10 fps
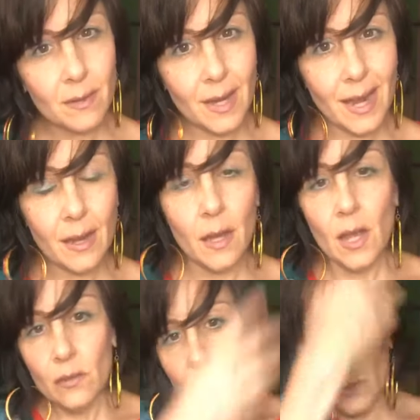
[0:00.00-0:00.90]
Okay,
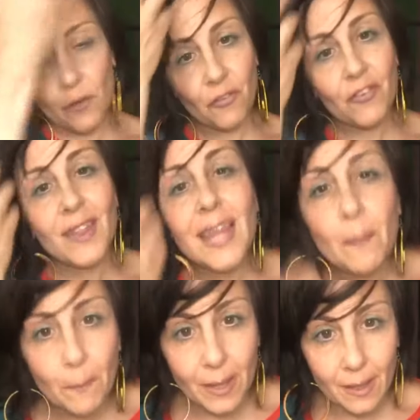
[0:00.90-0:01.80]
so you're
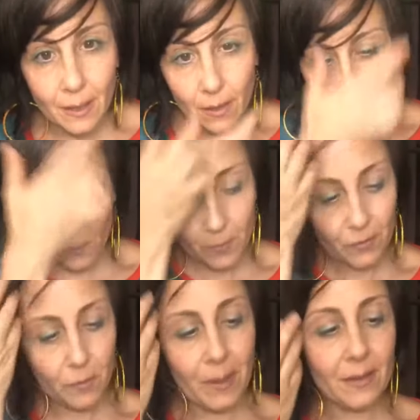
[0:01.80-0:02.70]
flipping your
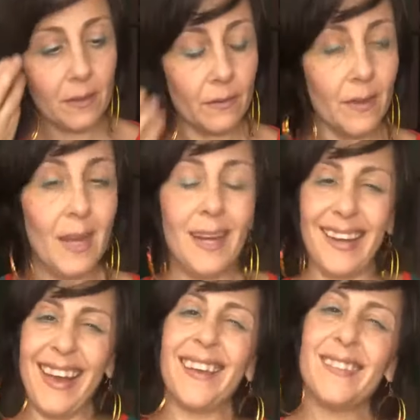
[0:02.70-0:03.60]
perspective.
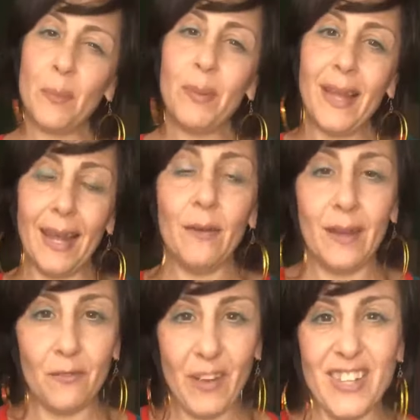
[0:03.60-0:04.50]
Now, how does that play
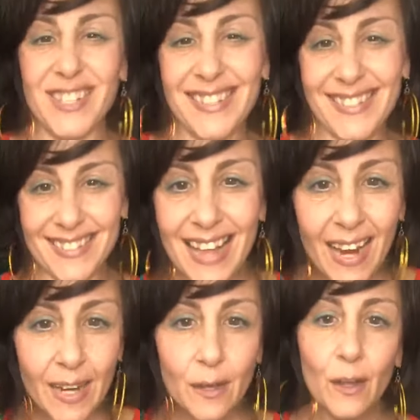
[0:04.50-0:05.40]
out in fashion
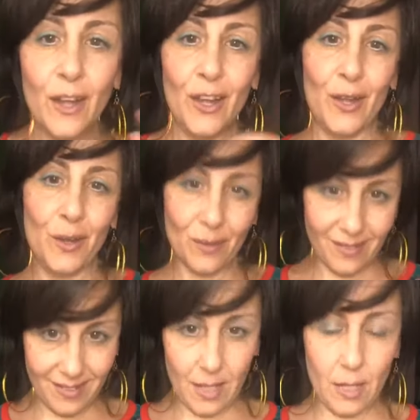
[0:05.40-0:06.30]
design? You'll
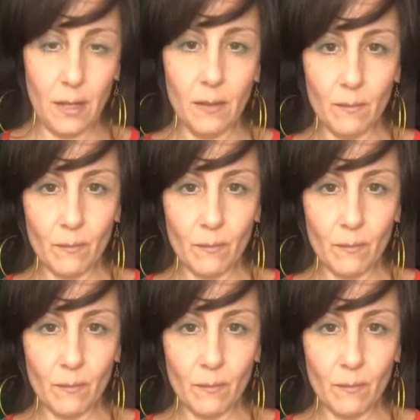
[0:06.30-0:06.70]
see.